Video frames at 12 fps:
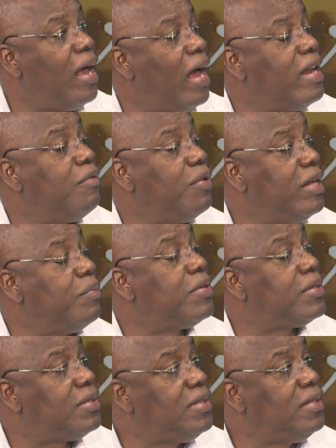and they will be able
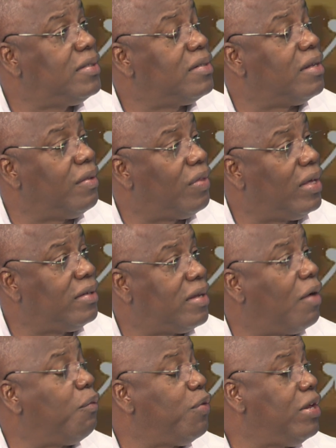to see certain things
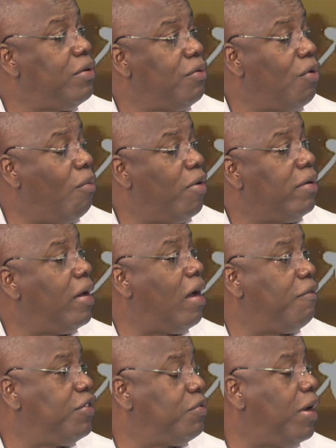that we normal
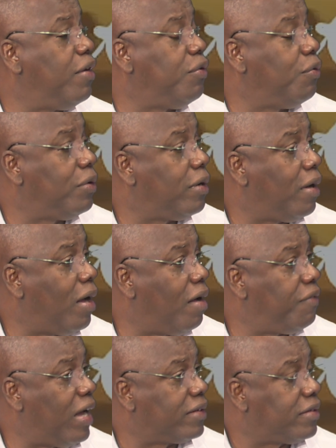average man don't
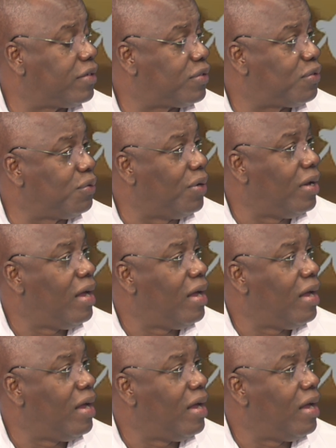have access to.